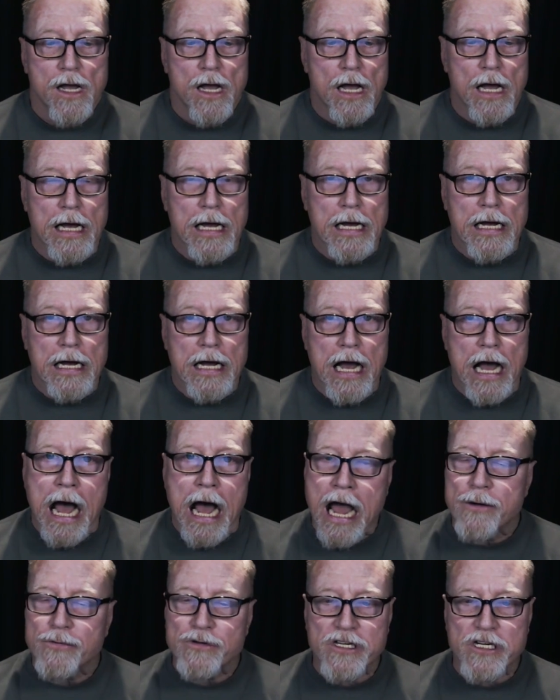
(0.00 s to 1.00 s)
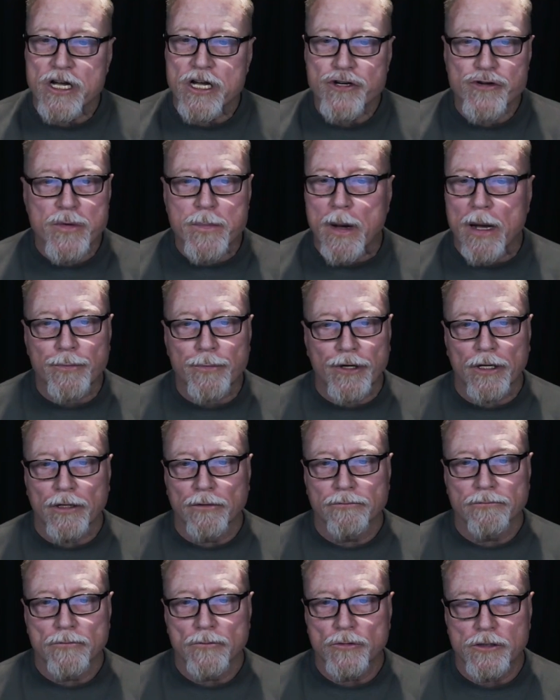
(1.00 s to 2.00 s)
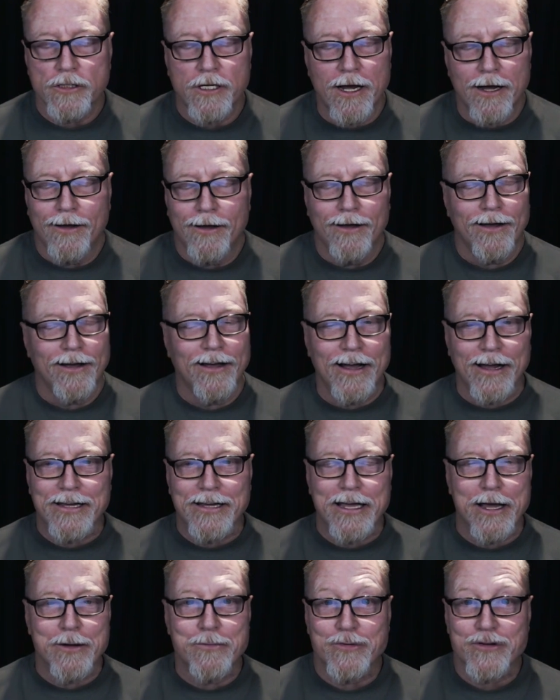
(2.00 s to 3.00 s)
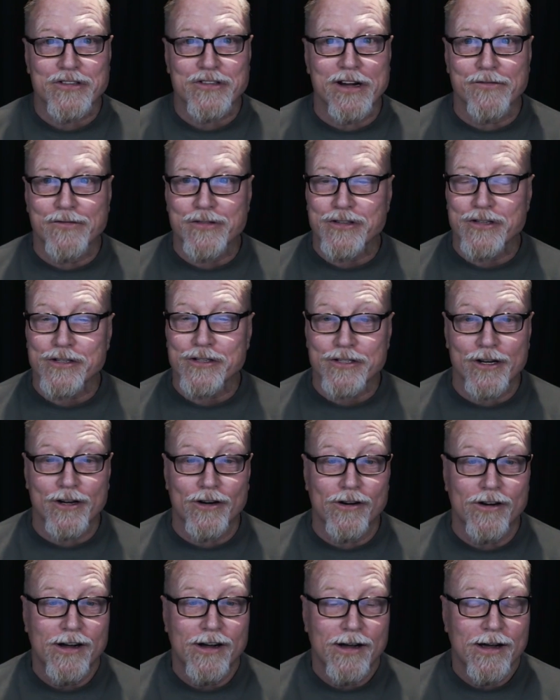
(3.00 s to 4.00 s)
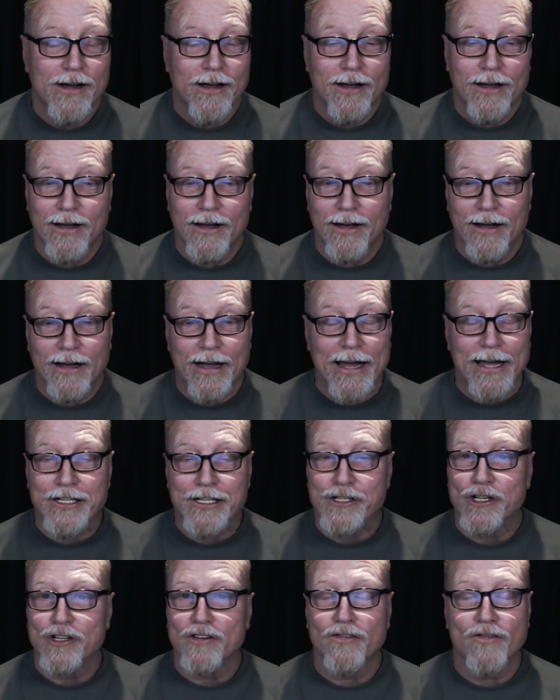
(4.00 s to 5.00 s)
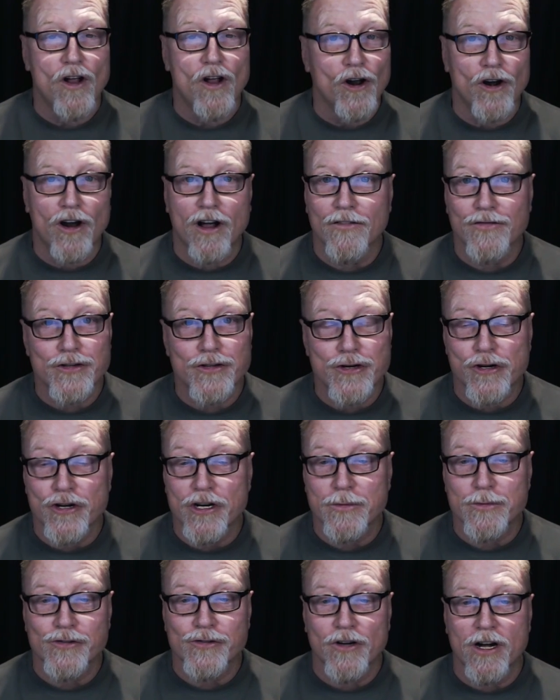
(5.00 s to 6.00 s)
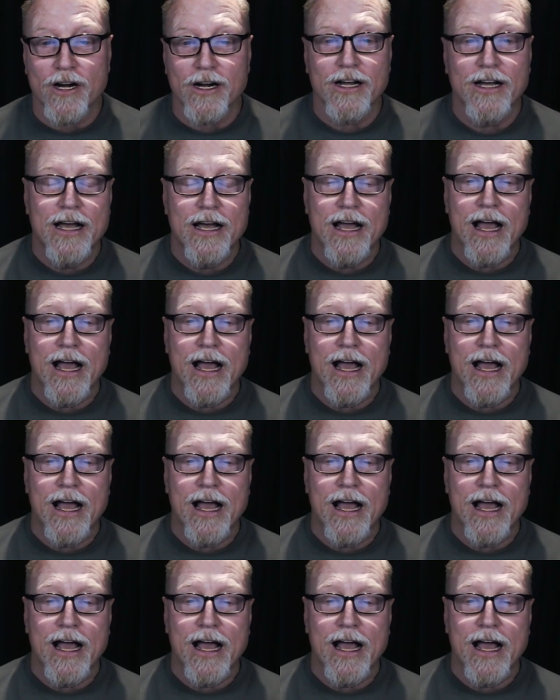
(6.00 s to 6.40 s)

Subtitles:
I was a country bumpkin when I came to San Francisco. I had just fallen off the turnip truck.